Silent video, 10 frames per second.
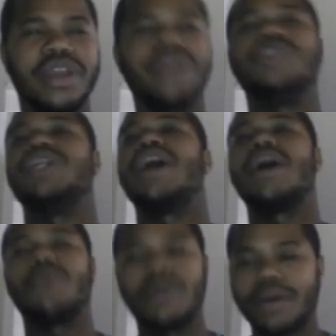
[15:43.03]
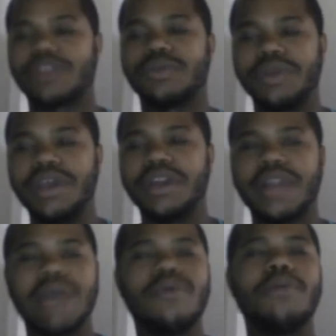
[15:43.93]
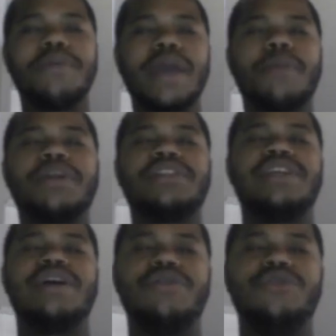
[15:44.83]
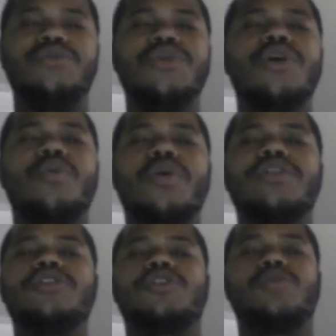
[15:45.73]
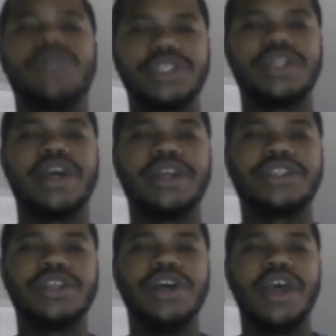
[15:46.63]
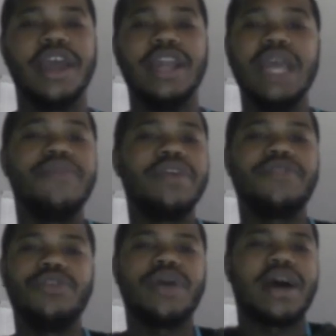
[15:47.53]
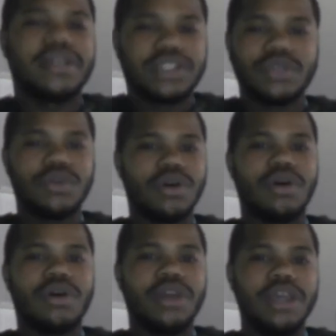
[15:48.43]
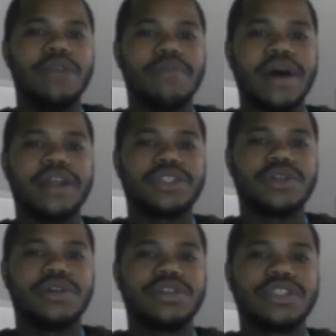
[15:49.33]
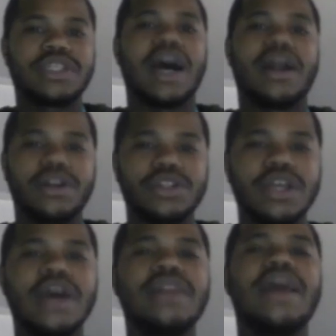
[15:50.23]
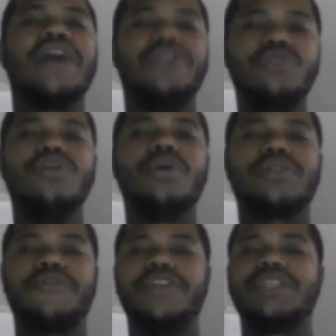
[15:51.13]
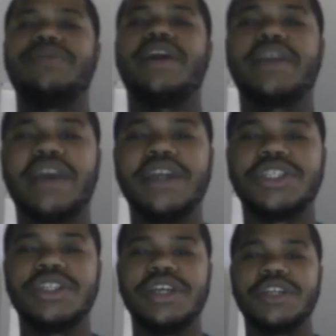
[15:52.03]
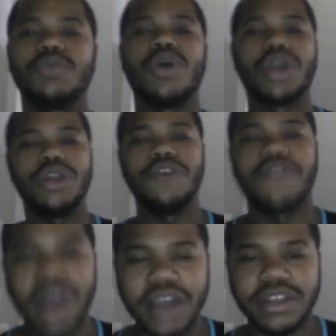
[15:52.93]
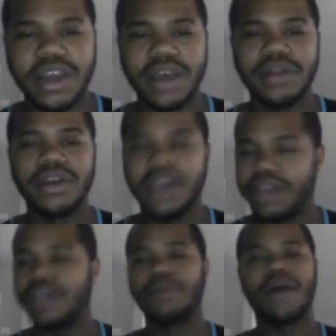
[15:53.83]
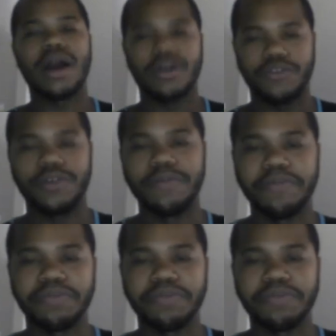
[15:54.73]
in John, what I'm about to read, and they won't be able to tell you where this originates. And even if you got so-called Edomites or scholars that do know what the Feast of Dedication is, where can you find it at? In the Apocrypha.